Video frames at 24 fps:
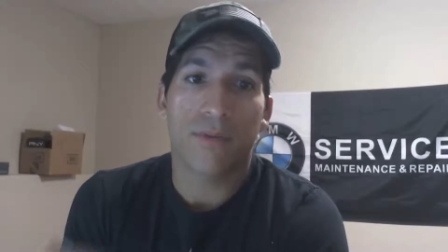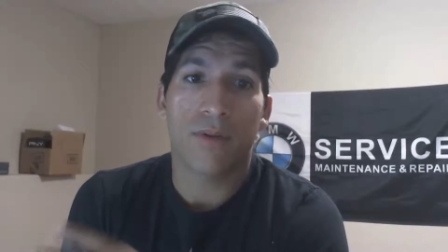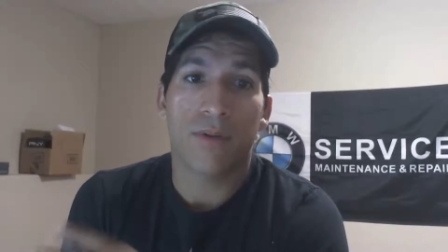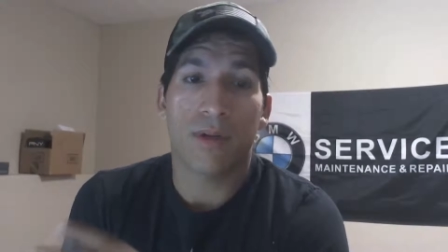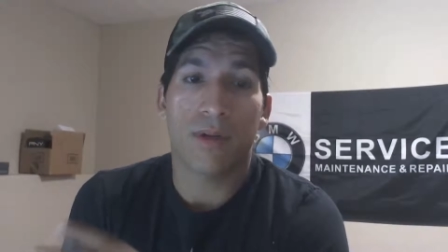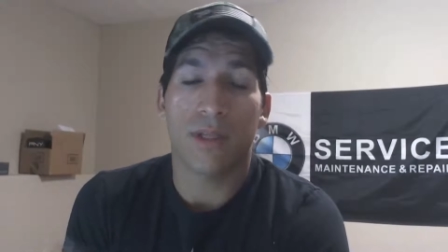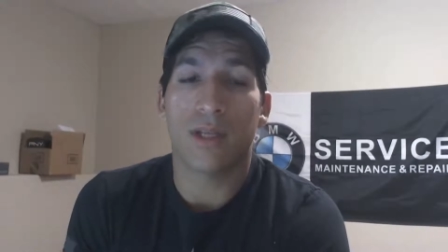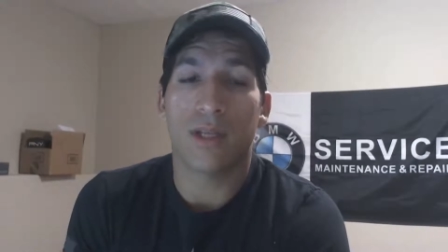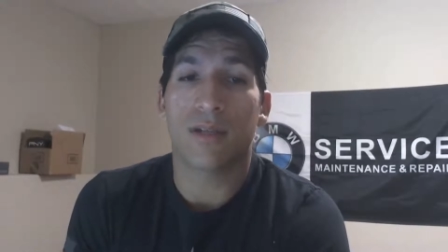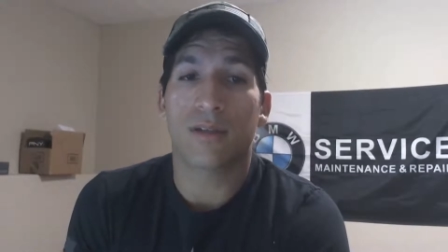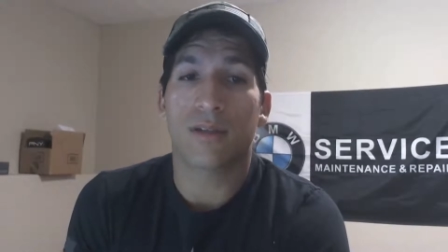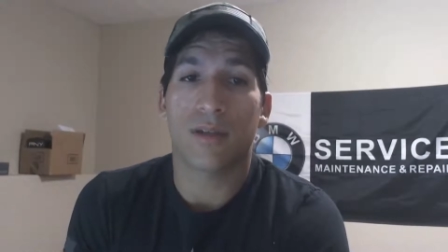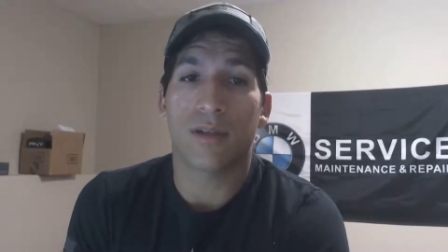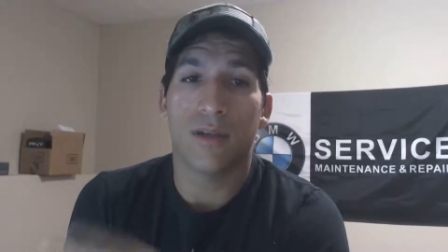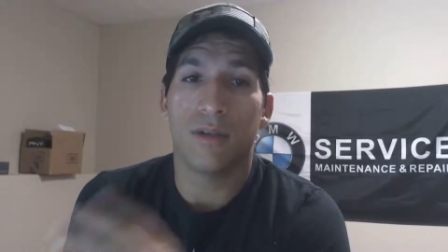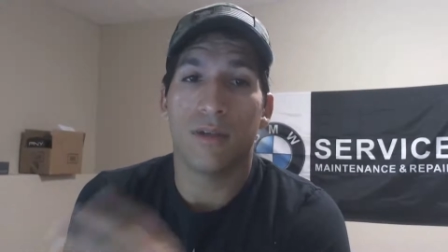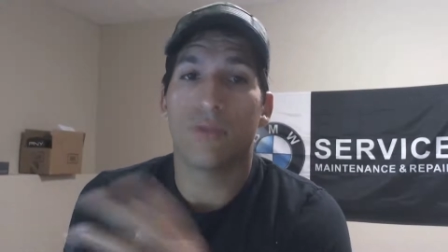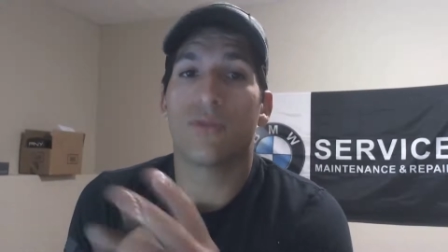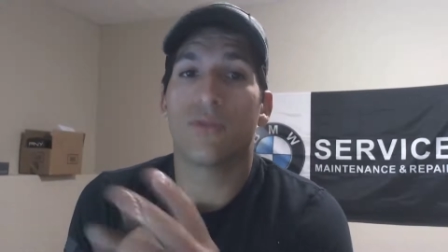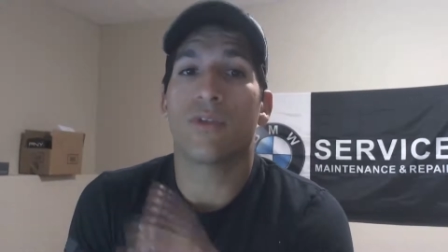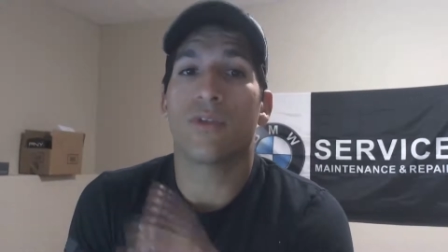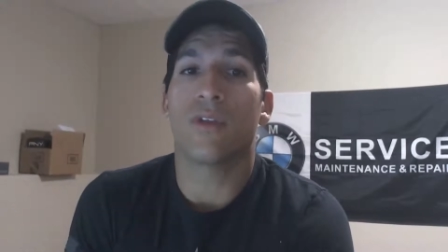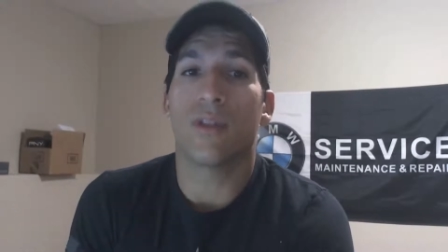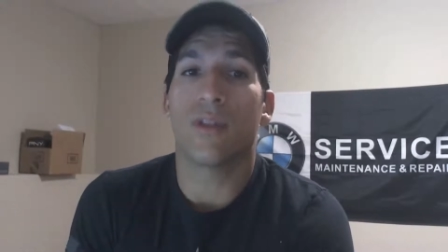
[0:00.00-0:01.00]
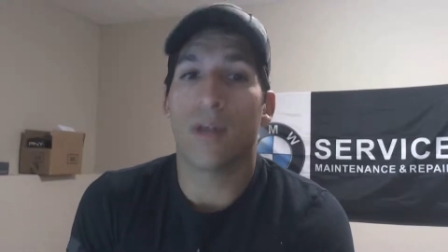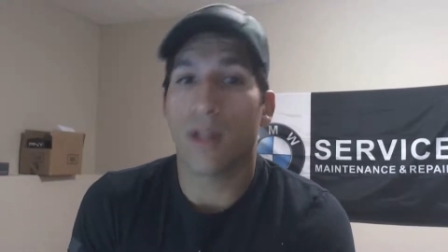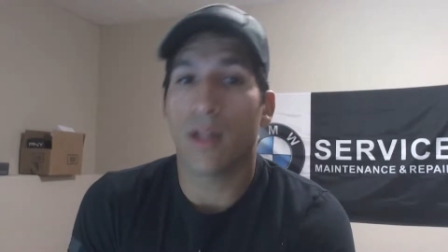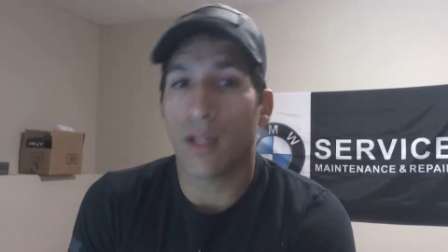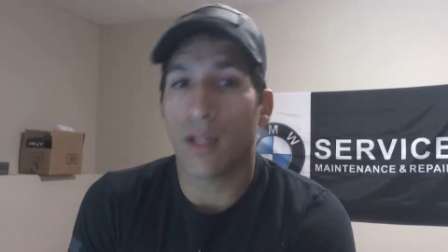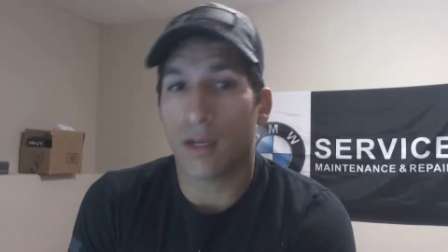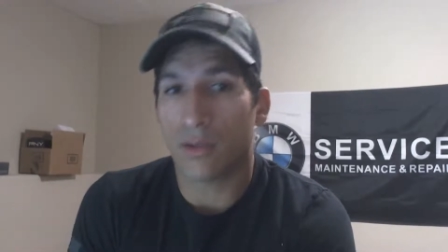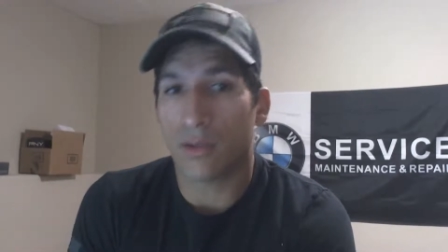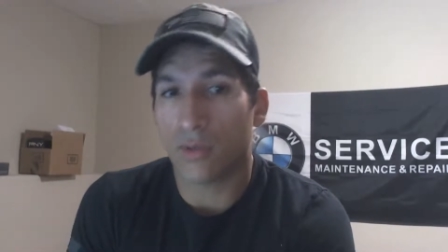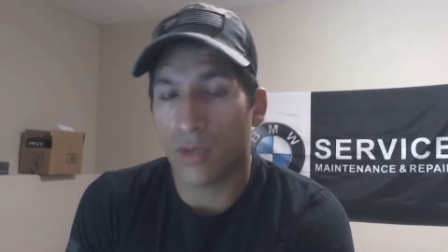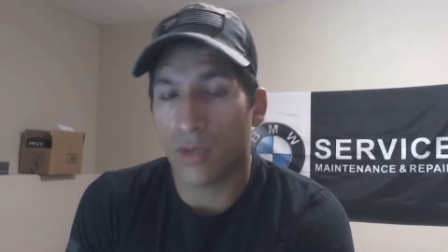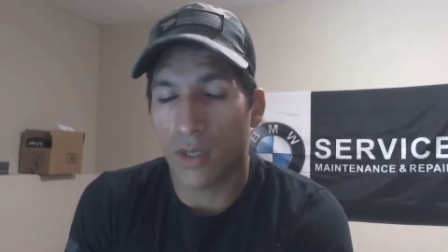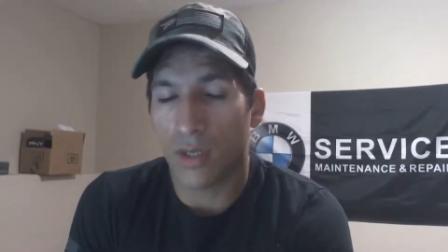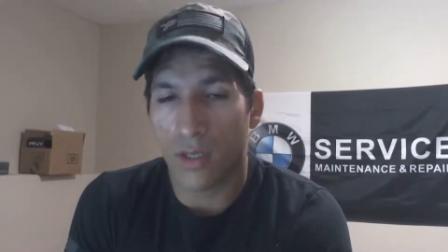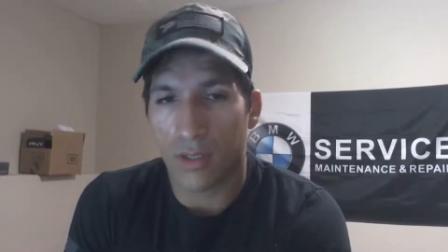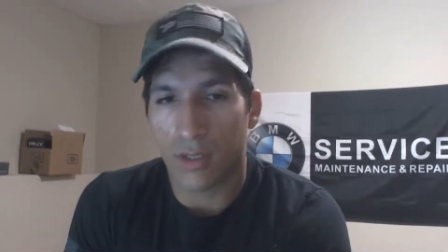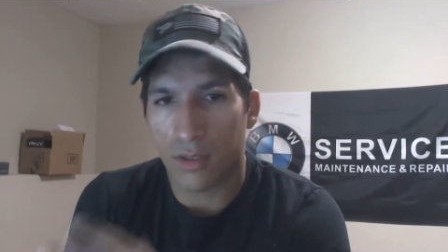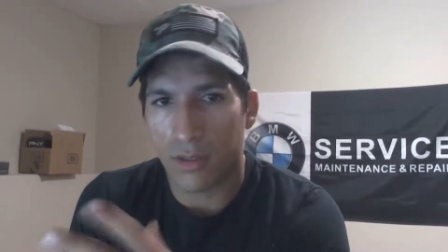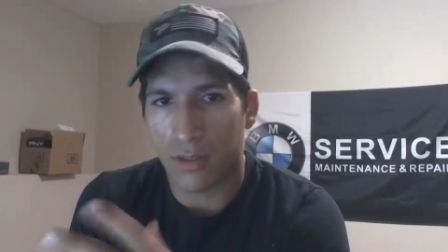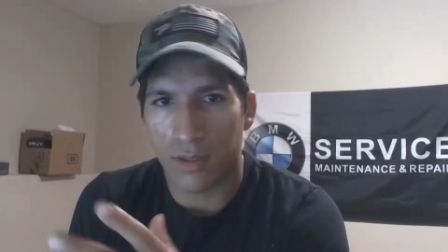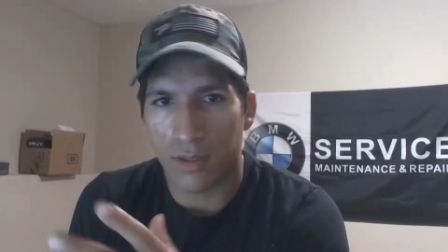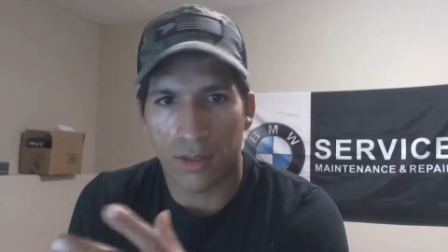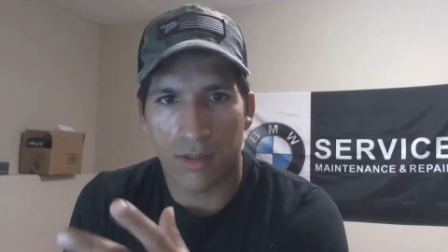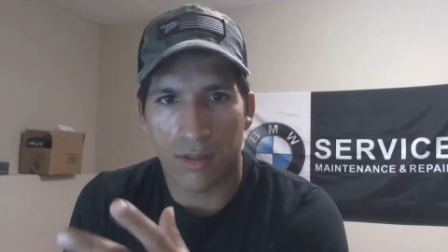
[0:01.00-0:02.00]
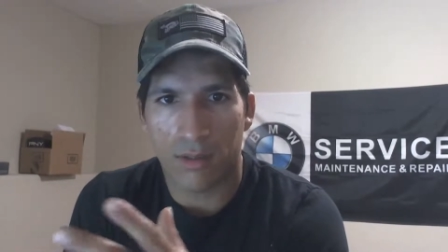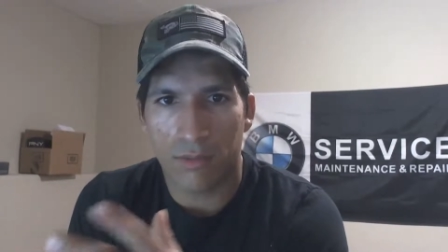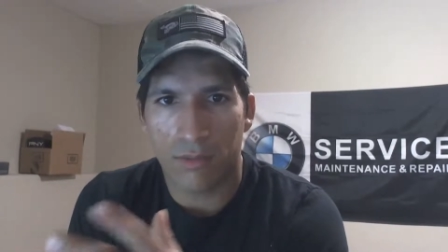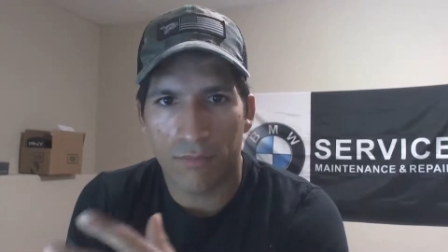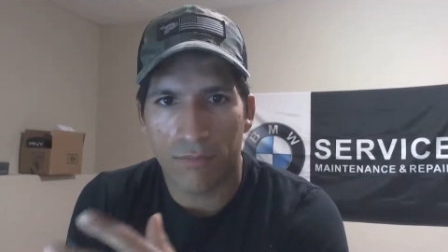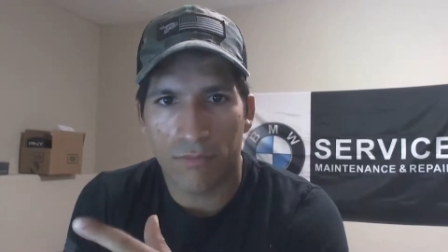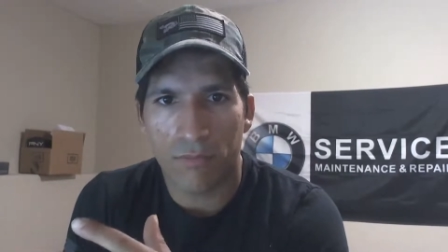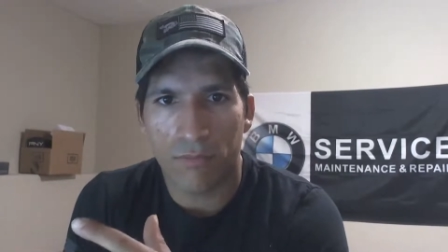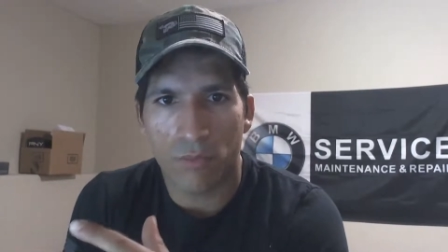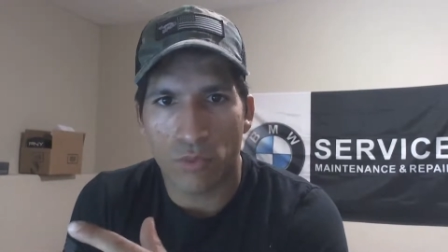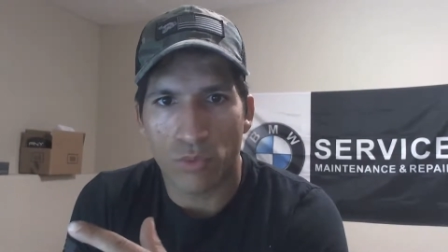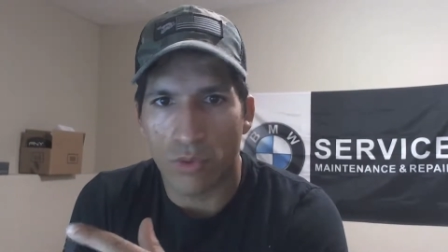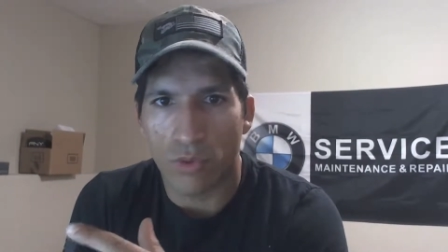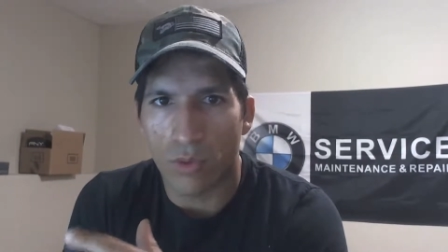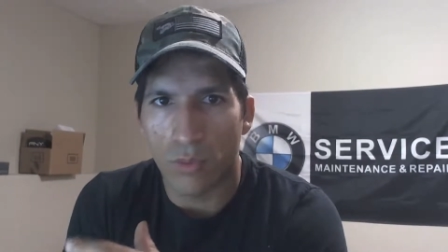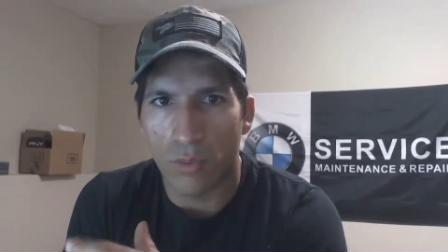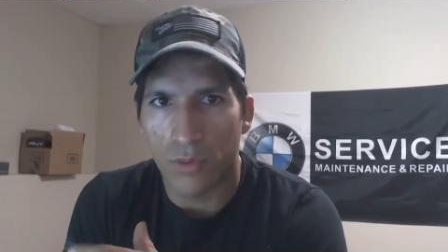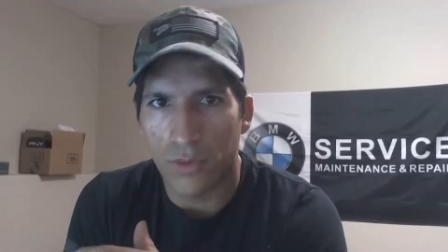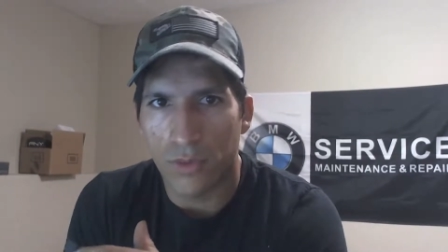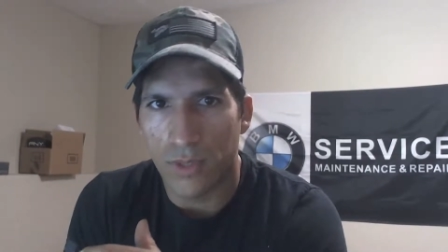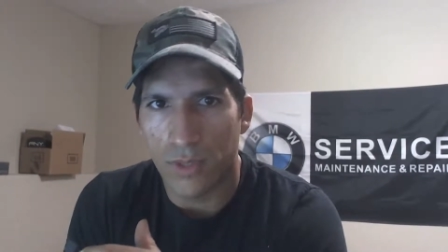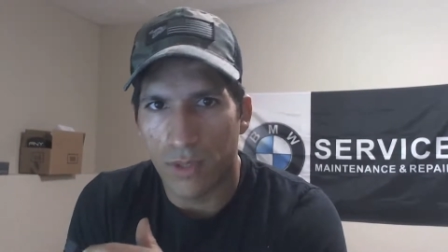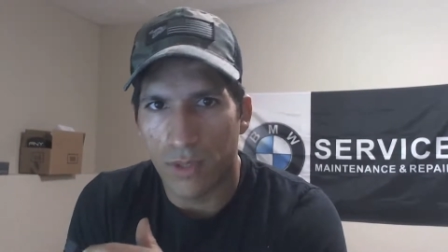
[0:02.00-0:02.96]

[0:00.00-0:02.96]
leaks into the electronics and ruins